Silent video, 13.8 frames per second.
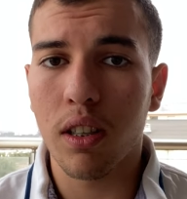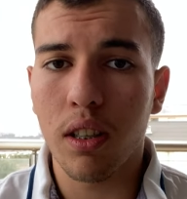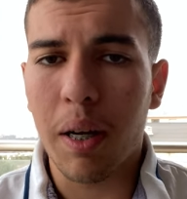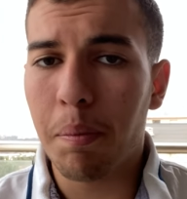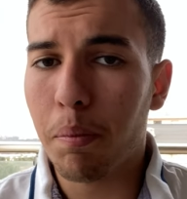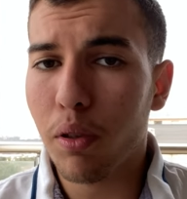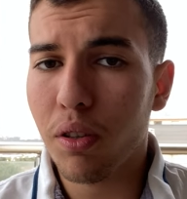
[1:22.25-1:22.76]

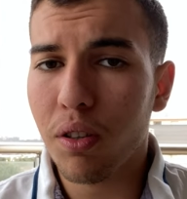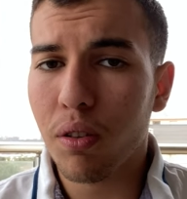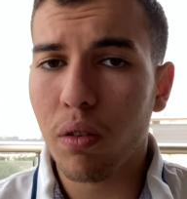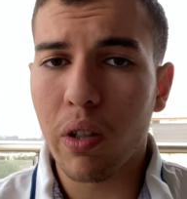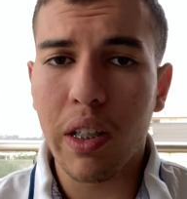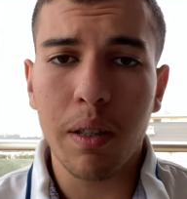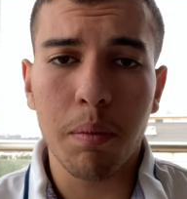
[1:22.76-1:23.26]
I
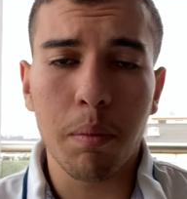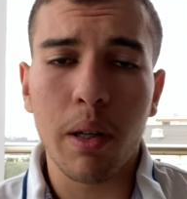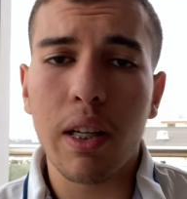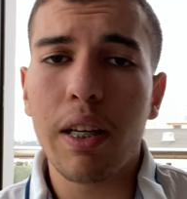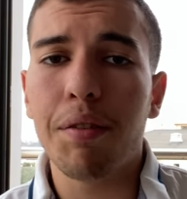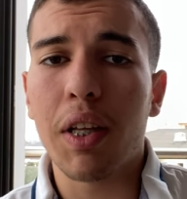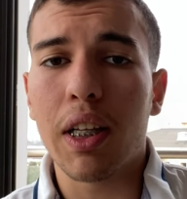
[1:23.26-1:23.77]
personally
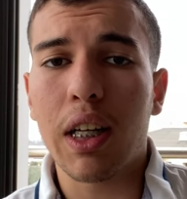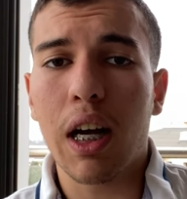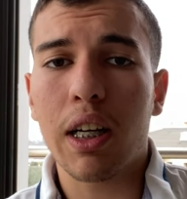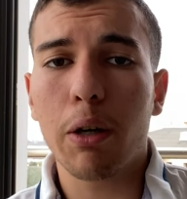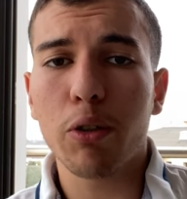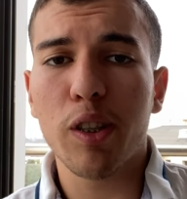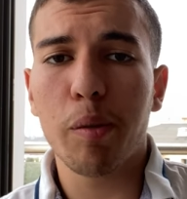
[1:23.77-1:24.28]
believe that
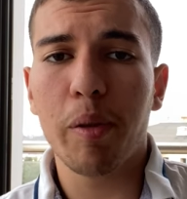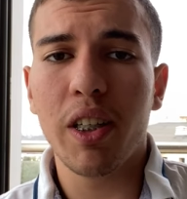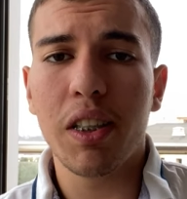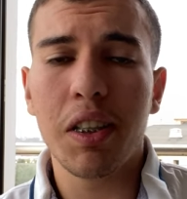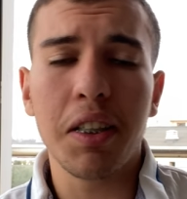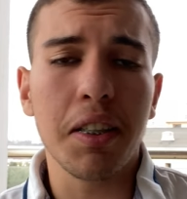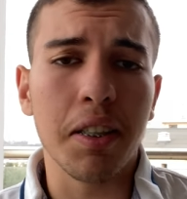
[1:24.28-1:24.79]

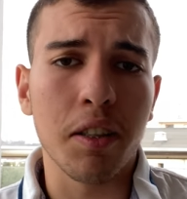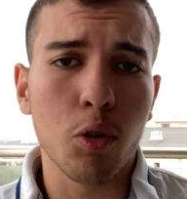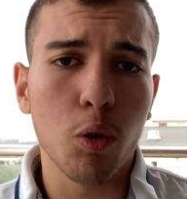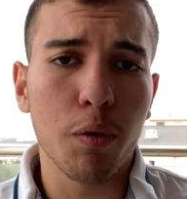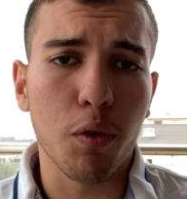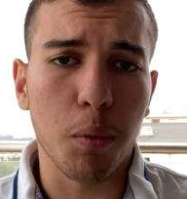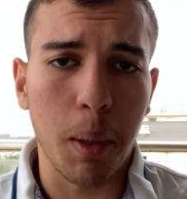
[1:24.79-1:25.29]
accountability is
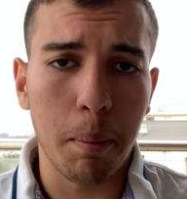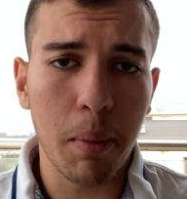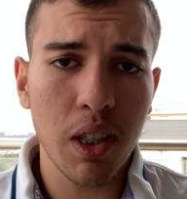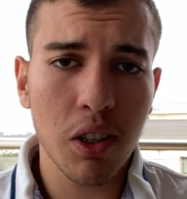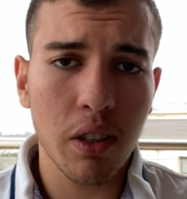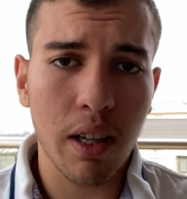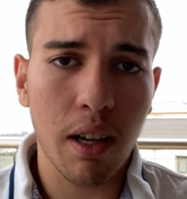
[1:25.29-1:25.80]
good for my
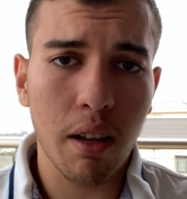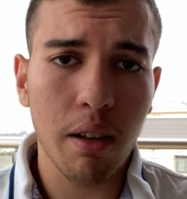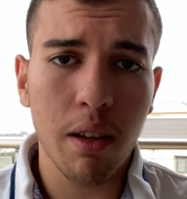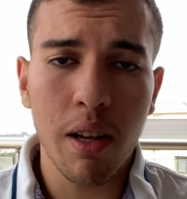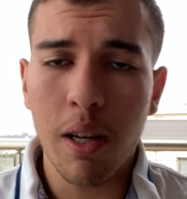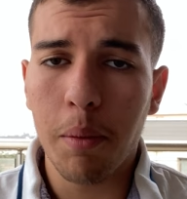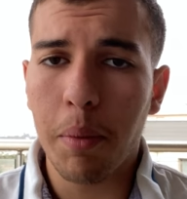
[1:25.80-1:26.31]
mental health
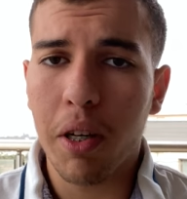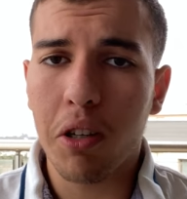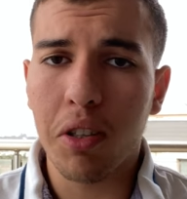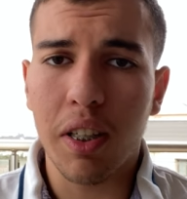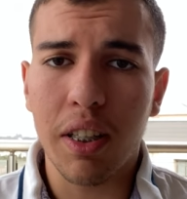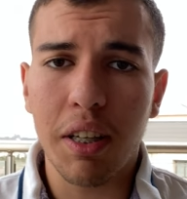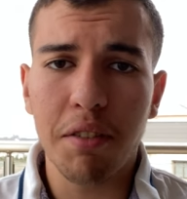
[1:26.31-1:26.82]

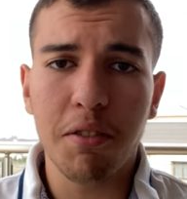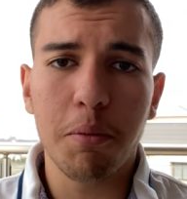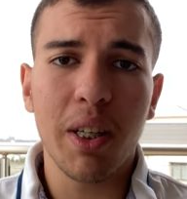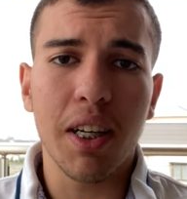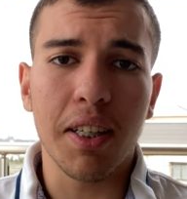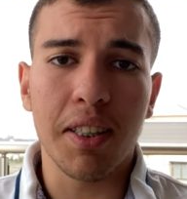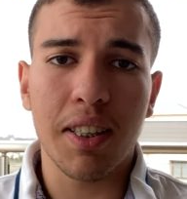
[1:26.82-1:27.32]
because it gives
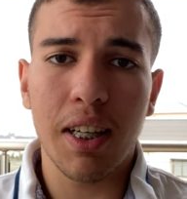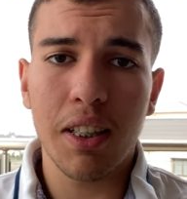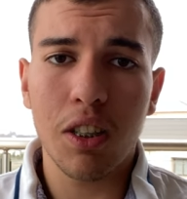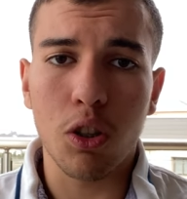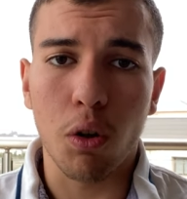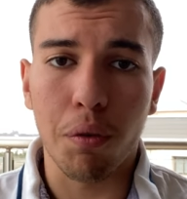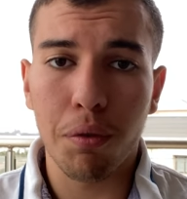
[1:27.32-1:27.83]
me a
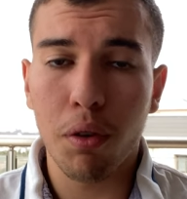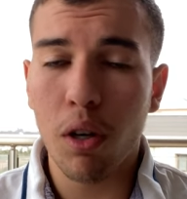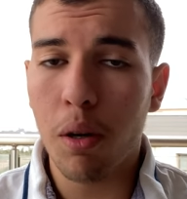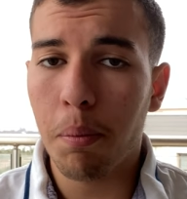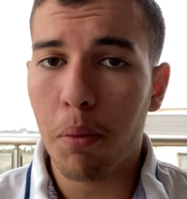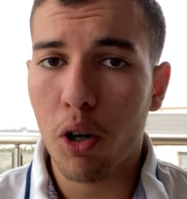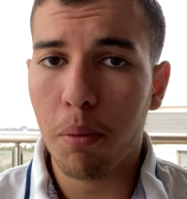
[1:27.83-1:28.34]
sense of
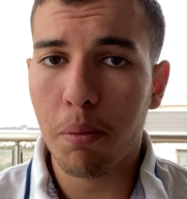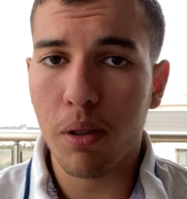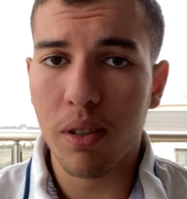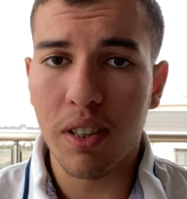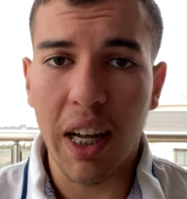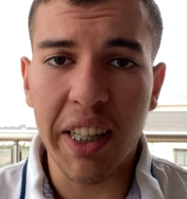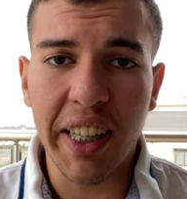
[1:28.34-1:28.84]

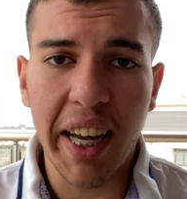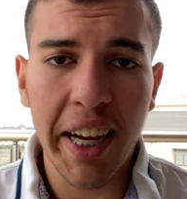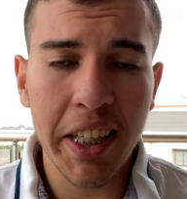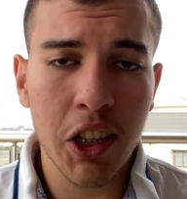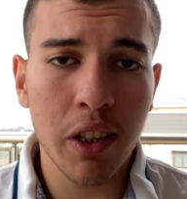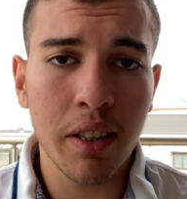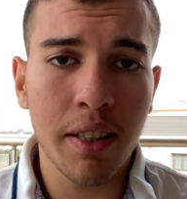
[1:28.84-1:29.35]
purpose and
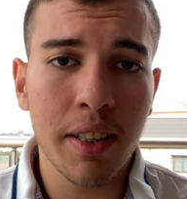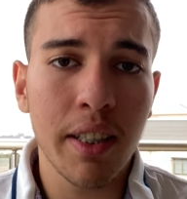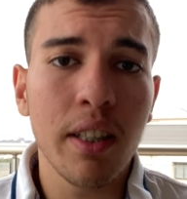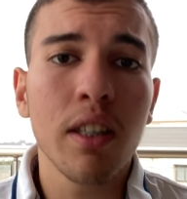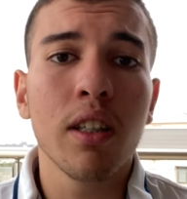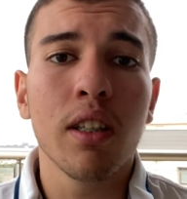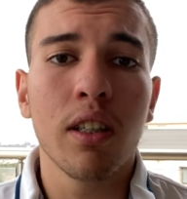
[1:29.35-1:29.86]

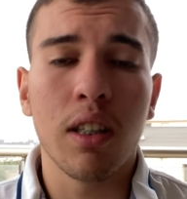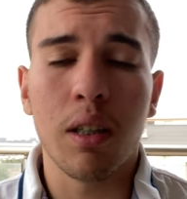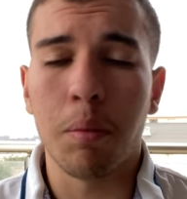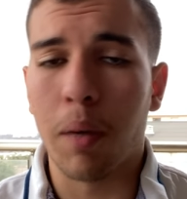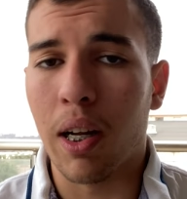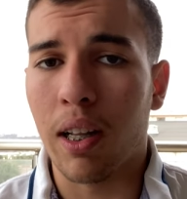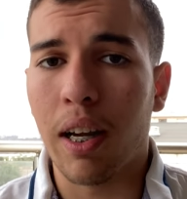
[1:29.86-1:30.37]
agency in
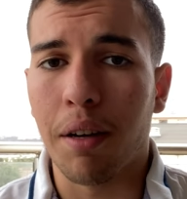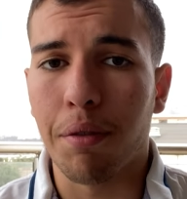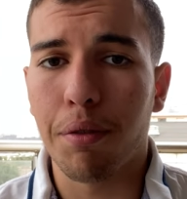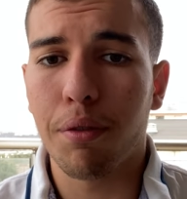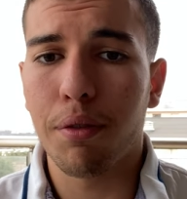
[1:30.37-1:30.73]
my life.